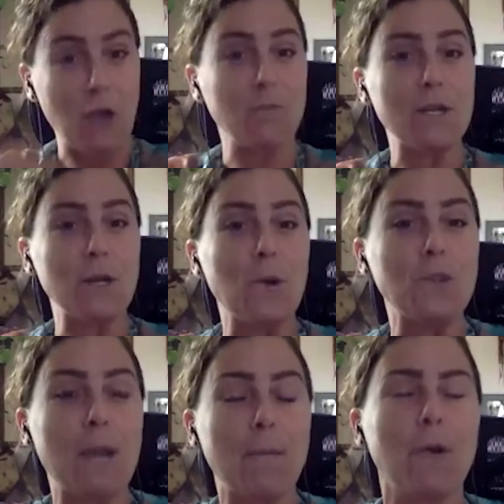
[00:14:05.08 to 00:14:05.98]
me to own
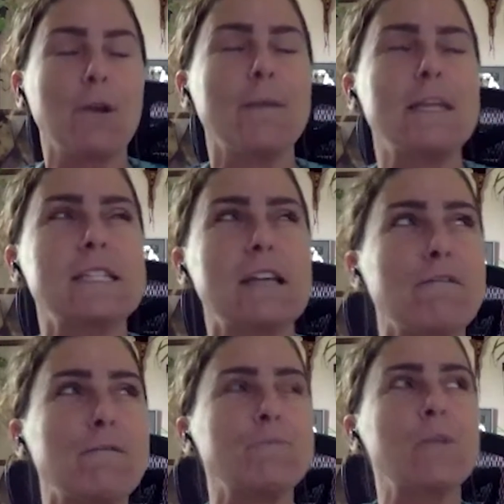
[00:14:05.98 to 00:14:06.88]
that part of
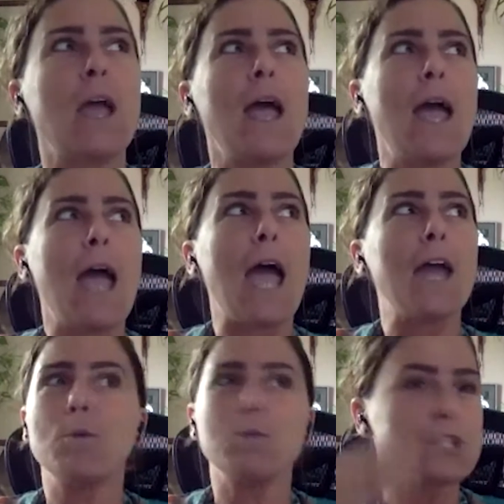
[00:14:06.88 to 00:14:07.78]
myself.
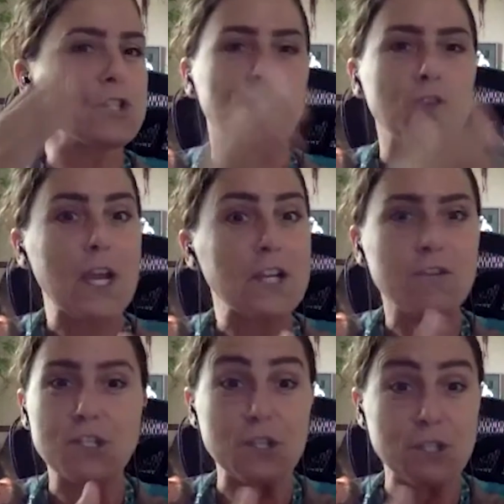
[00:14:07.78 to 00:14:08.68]
And it was a direct
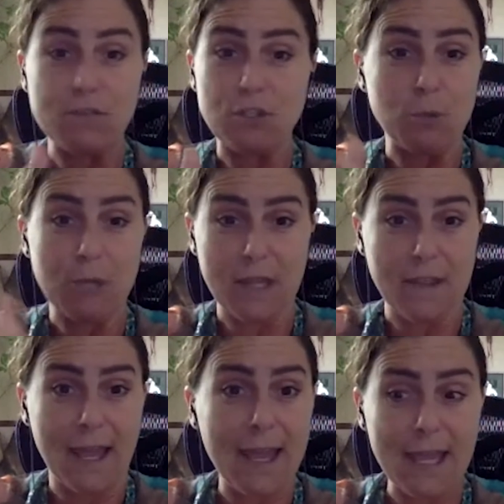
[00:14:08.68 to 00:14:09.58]
result of doing
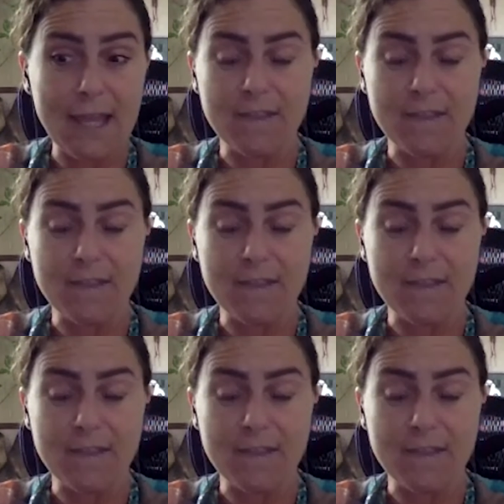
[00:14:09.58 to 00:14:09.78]
that